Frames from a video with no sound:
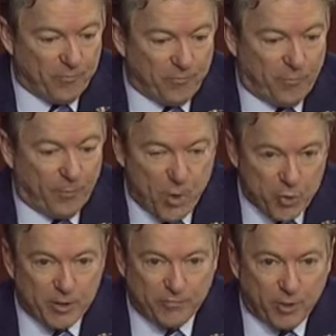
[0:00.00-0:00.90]
For
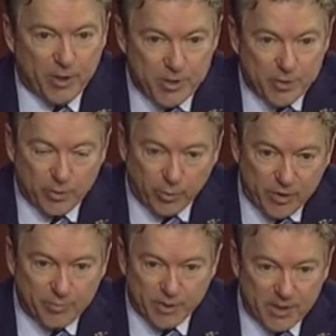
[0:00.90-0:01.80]
most of our history, we
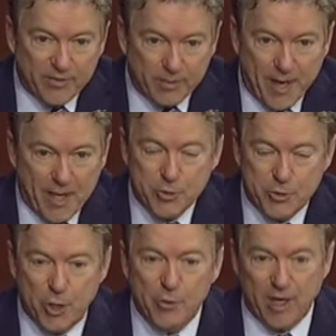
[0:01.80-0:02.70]
believe that minors
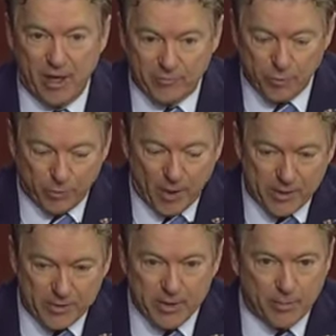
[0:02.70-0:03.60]
don't have full
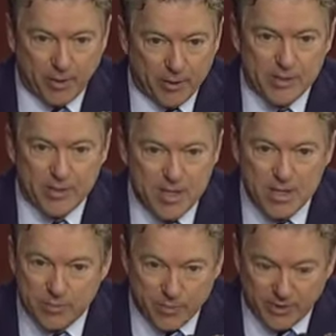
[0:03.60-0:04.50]
rights and the parents
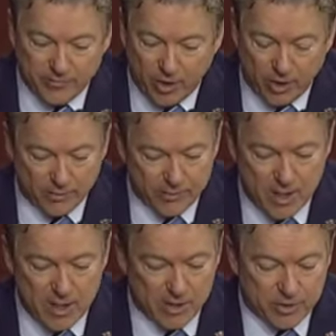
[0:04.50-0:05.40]
need to be involved.
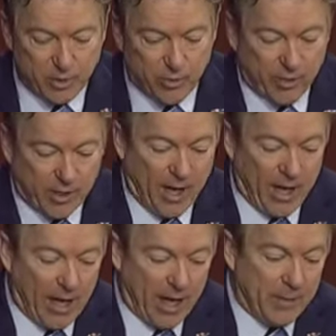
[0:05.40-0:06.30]
So
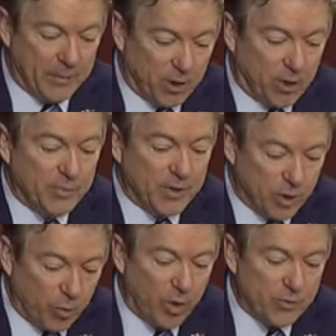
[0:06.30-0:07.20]
I'm alarmed that
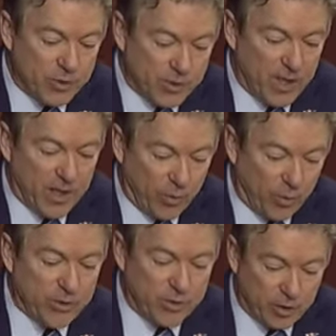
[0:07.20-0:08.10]
you won't say
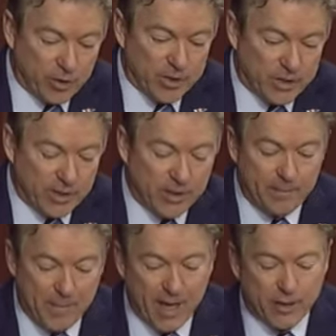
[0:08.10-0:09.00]
with certainty that
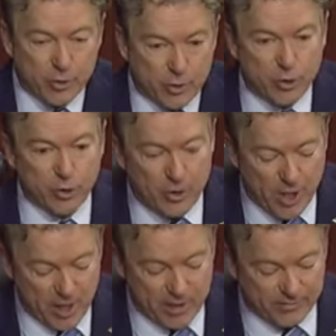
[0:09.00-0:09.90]
minors should
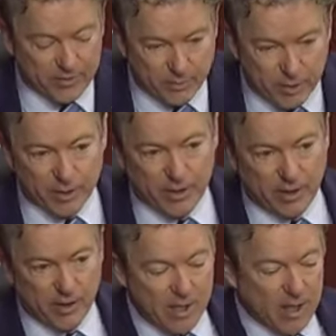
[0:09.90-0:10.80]
not have the
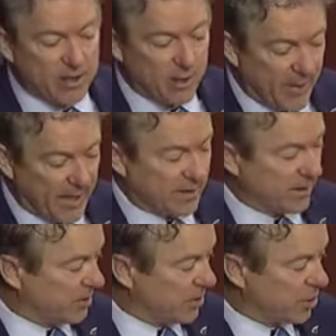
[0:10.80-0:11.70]
ability to make the
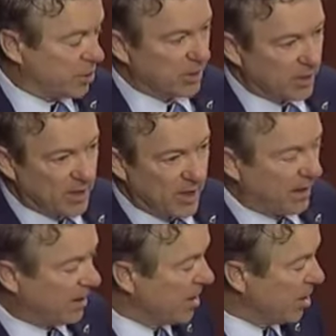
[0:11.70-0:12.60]
decision to
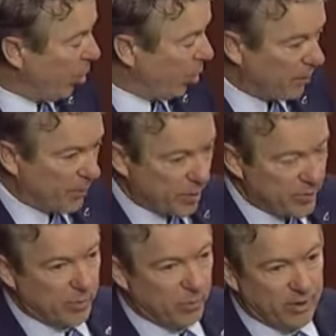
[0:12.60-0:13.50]
take hormones
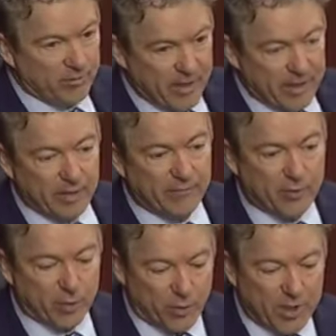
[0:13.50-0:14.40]
that will affect them
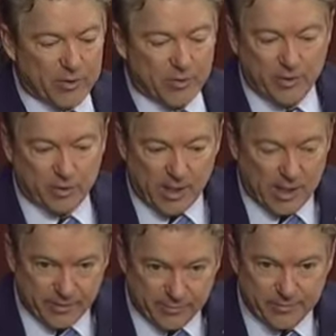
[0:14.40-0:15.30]
for the rest of their
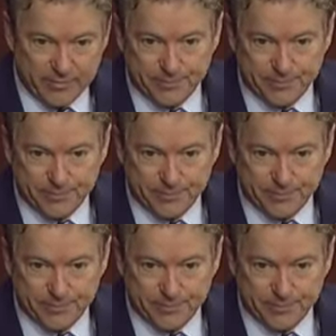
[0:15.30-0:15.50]
life.